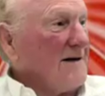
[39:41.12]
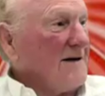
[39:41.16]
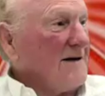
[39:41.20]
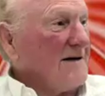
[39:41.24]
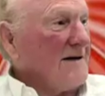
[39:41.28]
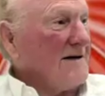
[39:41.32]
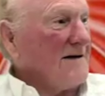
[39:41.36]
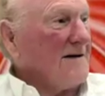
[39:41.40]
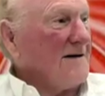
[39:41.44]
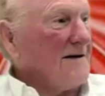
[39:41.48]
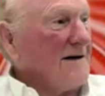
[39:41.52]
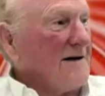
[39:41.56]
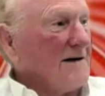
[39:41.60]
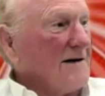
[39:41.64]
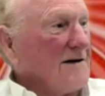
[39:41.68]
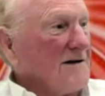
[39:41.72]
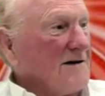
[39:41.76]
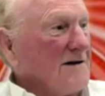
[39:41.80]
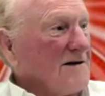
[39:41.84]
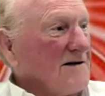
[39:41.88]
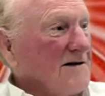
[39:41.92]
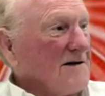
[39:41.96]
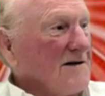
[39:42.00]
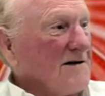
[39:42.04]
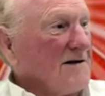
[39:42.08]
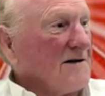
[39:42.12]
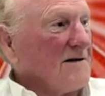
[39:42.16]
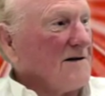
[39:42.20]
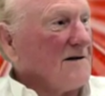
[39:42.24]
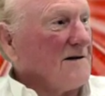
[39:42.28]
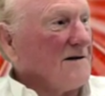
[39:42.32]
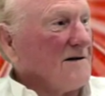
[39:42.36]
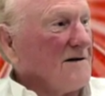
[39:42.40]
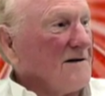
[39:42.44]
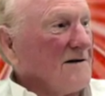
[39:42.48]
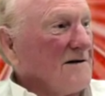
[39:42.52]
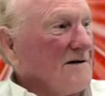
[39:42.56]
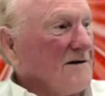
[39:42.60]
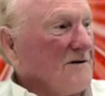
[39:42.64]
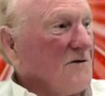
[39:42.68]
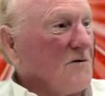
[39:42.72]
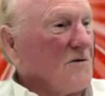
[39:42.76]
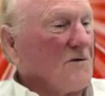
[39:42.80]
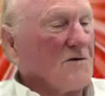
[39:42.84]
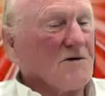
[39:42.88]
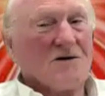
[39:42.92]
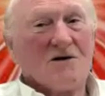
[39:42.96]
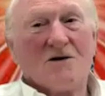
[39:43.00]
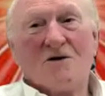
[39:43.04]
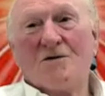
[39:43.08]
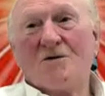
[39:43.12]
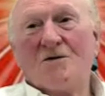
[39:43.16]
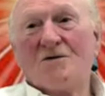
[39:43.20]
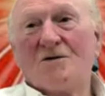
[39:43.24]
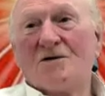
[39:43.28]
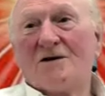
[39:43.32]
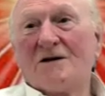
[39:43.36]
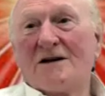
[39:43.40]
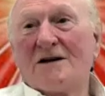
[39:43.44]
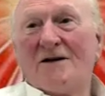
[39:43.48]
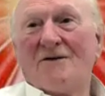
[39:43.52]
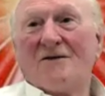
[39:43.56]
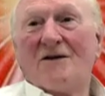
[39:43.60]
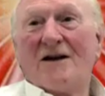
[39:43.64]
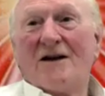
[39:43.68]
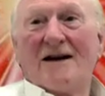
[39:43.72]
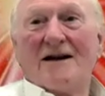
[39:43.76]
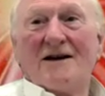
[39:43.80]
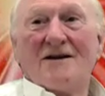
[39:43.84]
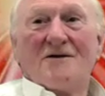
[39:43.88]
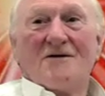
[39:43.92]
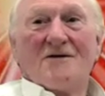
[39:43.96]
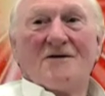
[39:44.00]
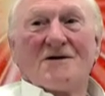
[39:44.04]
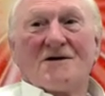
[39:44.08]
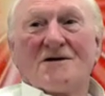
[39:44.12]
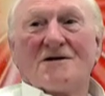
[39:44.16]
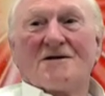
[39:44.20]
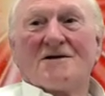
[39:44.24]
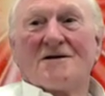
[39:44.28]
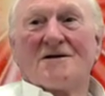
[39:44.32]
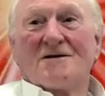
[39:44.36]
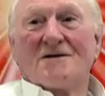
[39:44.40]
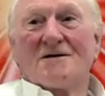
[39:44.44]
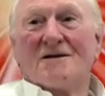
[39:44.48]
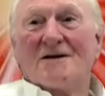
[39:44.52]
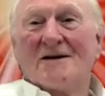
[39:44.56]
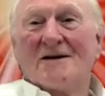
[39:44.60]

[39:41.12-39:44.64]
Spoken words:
then that's your souls have that interest. But